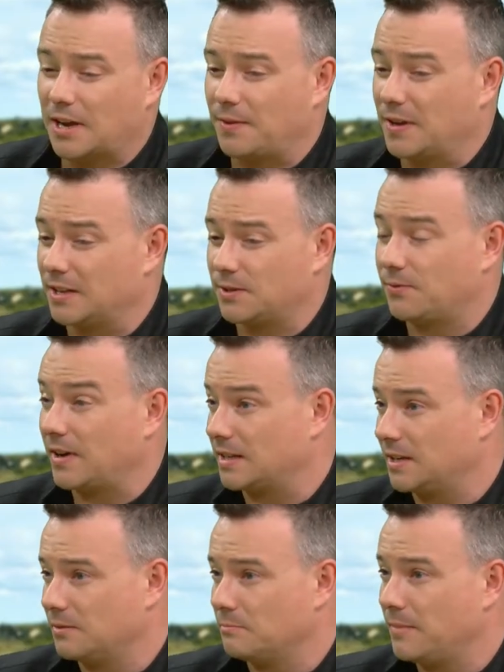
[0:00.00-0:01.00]
I think it's
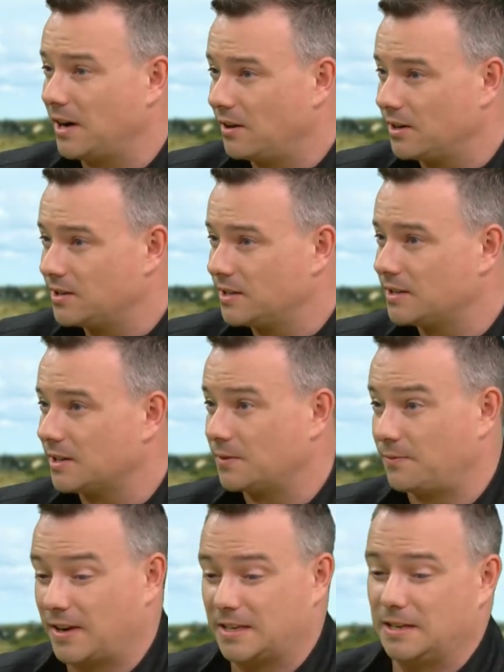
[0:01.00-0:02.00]
affecting marriages, it's
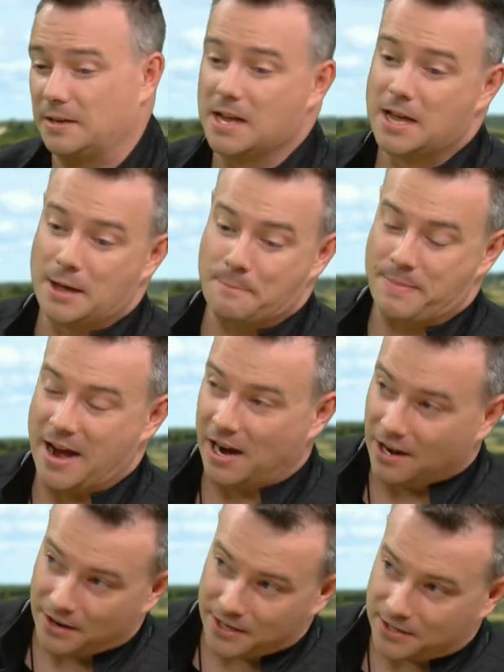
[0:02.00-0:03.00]
affecting
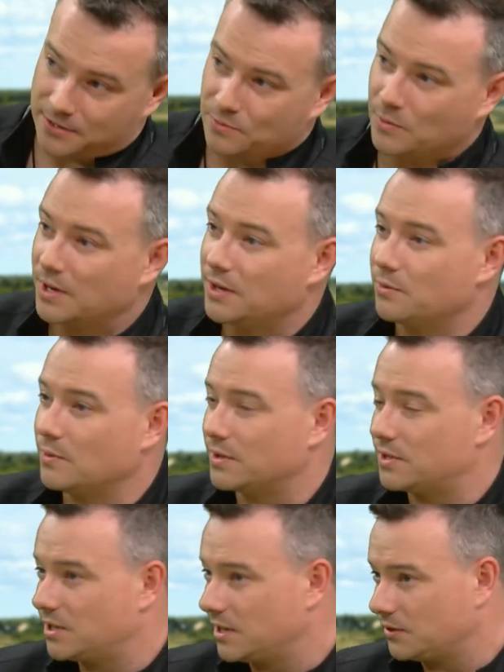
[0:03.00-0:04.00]
parents
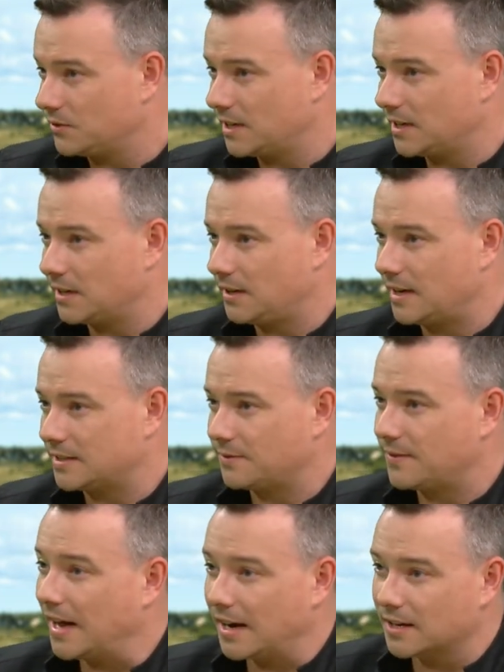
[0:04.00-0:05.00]
with children, lots
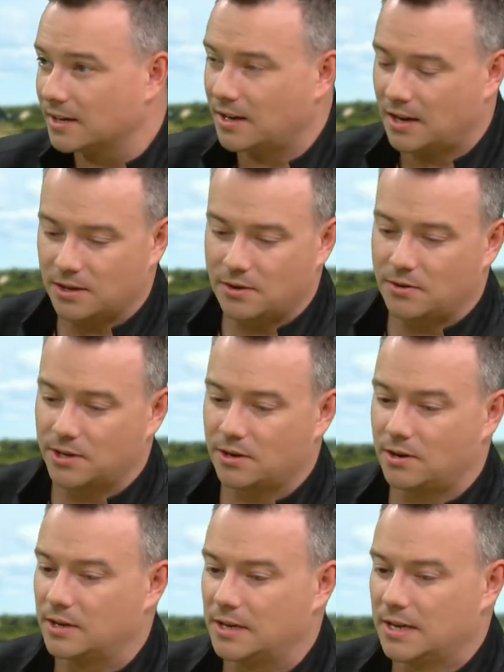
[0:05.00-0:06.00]
of that going
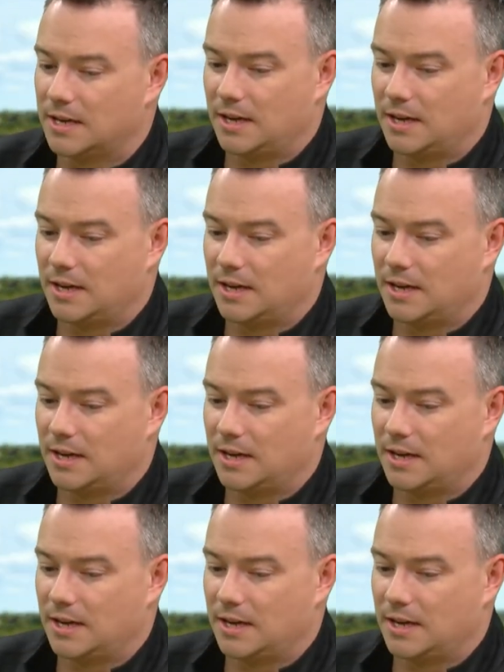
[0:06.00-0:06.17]
on.